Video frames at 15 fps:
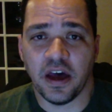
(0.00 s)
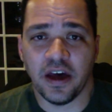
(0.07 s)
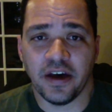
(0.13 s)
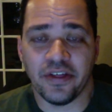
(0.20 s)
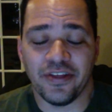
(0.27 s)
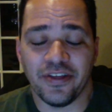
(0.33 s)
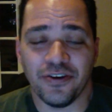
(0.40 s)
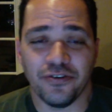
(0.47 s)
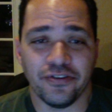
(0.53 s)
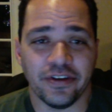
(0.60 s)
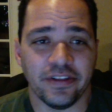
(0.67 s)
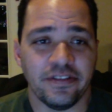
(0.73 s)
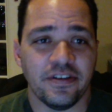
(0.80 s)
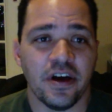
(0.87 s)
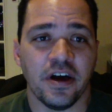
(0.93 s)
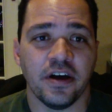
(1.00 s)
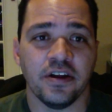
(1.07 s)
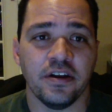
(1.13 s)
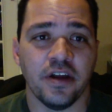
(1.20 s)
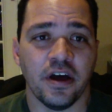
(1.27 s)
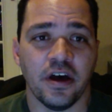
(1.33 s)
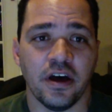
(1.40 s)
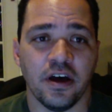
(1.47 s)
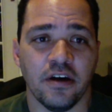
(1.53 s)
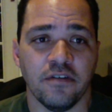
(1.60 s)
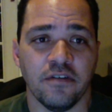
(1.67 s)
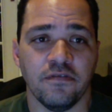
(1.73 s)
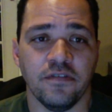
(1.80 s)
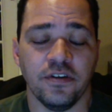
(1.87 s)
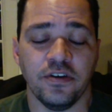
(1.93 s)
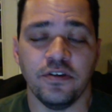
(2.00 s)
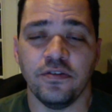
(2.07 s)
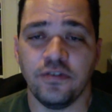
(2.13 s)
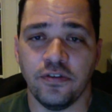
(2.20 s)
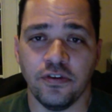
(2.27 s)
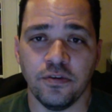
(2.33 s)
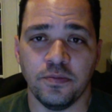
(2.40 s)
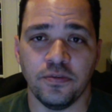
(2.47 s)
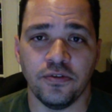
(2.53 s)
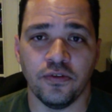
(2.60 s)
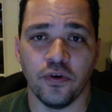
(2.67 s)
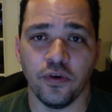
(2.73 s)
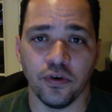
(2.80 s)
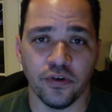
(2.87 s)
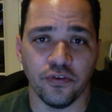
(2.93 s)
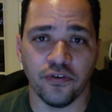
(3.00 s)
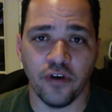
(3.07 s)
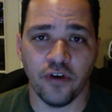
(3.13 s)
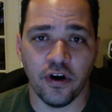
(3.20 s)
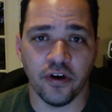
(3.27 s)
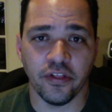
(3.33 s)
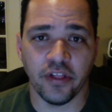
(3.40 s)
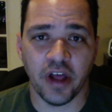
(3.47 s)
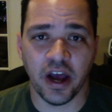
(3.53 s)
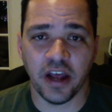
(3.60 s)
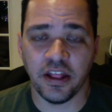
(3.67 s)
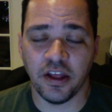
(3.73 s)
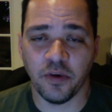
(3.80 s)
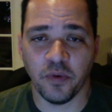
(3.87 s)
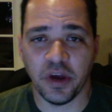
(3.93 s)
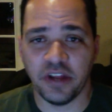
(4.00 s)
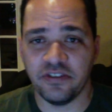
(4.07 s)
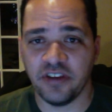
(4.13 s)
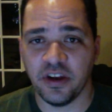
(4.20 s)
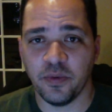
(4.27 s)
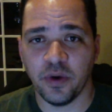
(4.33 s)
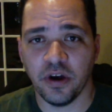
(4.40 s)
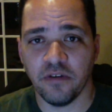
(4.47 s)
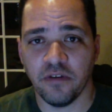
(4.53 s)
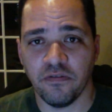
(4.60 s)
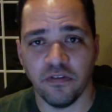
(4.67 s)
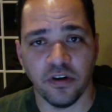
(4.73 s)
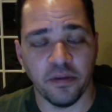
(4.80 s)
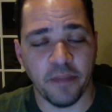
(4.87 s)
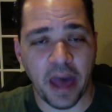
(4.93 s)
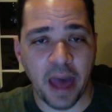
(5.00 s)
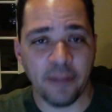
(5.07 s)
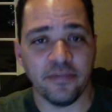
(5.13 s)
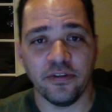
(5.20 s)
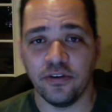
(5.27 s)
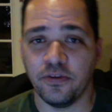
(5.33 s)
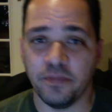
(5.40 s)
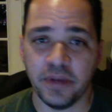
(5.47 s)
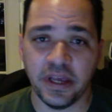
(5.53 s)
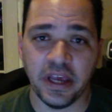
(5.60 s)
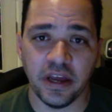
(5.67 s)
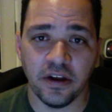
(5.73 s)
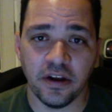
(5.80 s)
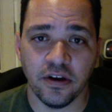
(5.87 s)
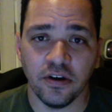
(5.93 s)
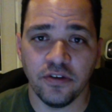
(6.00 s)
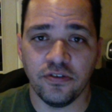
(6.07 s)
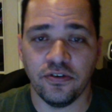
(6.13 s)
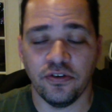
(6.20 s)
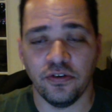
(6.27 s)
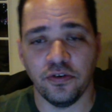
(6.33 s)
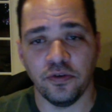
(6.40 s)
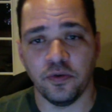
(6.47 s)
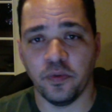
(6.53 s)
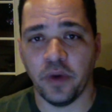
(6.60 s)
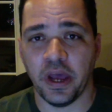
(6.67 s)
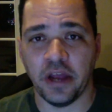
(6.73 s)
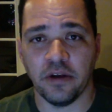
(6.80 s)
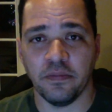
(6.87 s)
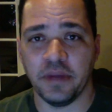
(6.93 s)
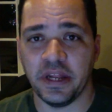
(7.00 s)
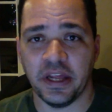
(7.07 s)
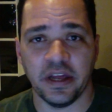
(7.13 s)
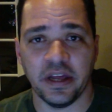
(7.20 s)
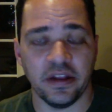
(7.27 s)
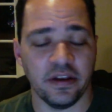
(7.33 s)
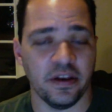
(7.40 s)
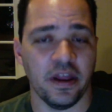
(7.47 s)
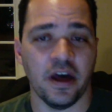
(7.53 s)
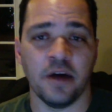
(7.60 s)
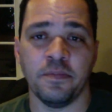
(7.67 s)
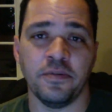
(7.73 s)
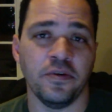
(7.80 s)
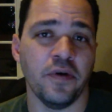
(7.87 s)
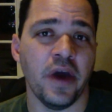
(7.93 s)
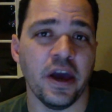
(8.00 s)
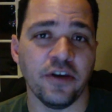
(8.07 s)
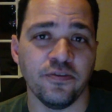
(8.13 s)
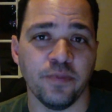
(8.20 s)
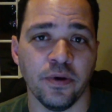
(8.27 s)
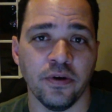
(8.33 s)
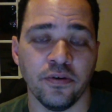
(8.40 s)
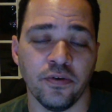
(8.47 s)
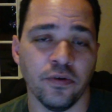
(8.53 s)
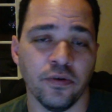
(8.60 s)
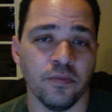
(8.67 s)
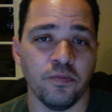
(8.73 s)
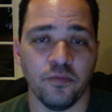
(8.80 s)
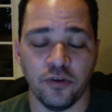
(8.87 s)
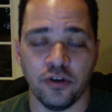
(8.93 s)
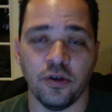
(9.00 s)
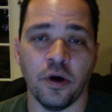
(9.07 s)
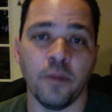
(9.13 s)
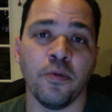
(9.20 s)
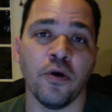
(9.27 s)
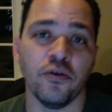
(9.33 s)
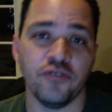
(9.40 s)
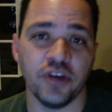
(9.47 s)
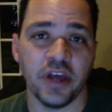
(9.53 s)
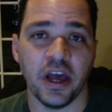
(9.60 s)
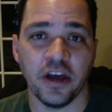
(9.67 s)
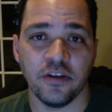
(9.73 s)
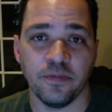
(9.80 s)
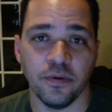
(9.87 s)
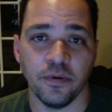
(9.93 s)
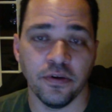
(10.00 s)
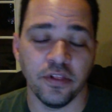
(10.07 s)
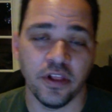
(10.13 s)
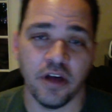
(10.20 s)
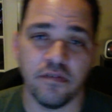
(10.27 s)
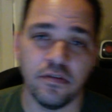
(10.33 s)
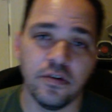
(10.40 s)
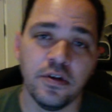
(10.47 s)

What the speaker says: There's a ton of YouTube tutorials online that range anywhere from absolute beginner to intermediate and up to expert or approaching expert level.